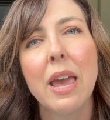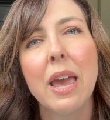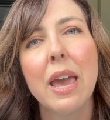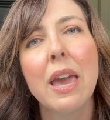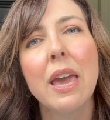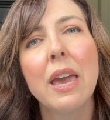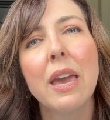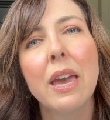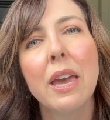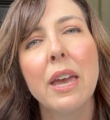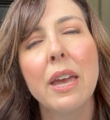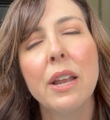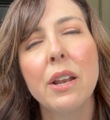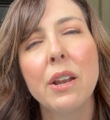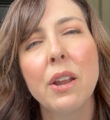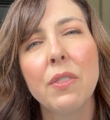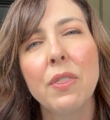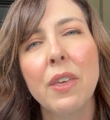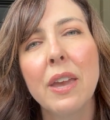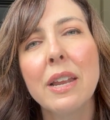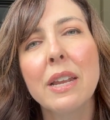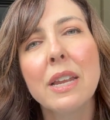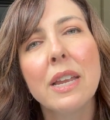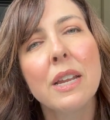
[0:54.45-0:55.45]
and
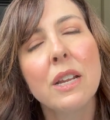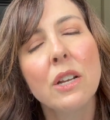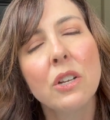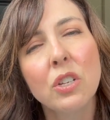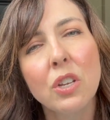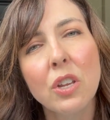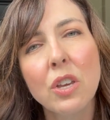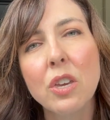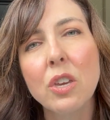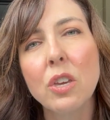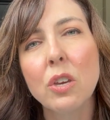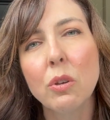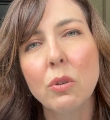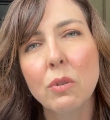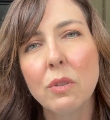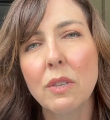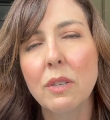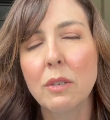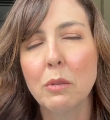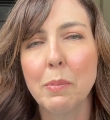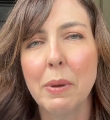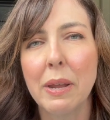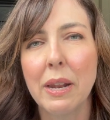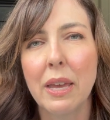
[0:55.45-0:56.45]
they needed to use
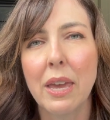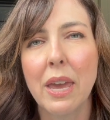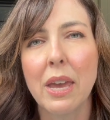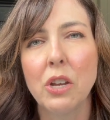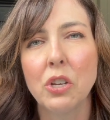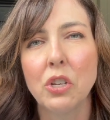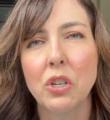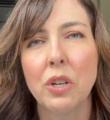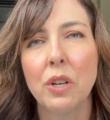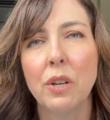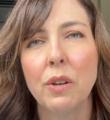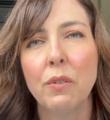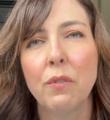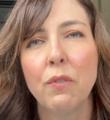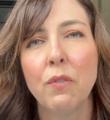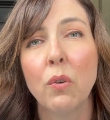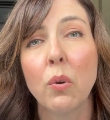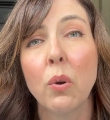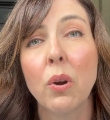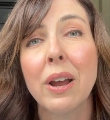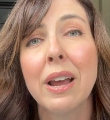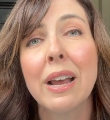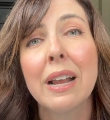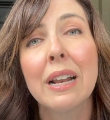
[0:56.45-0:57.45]
this medication
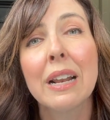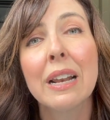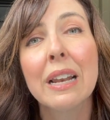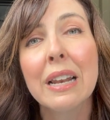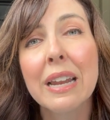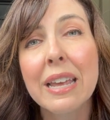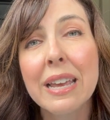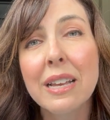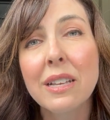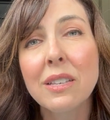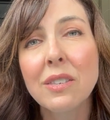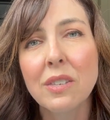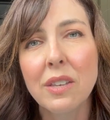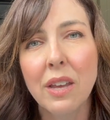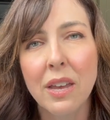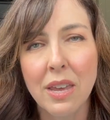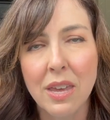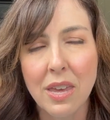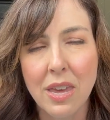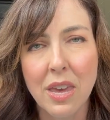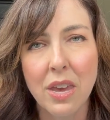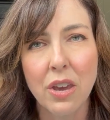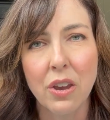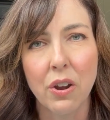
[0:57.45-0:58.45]
for at least a
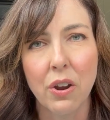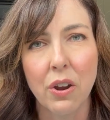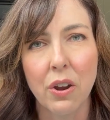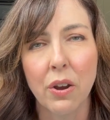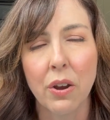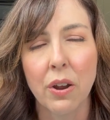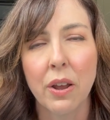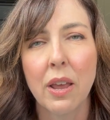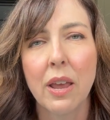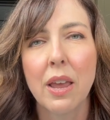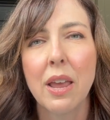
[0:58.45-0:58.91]
year.